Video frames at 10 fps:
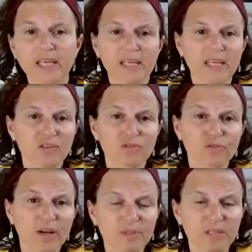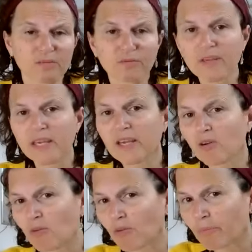keep you trapped in fear
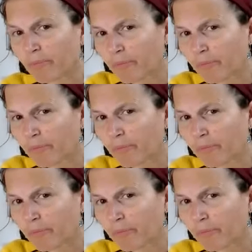or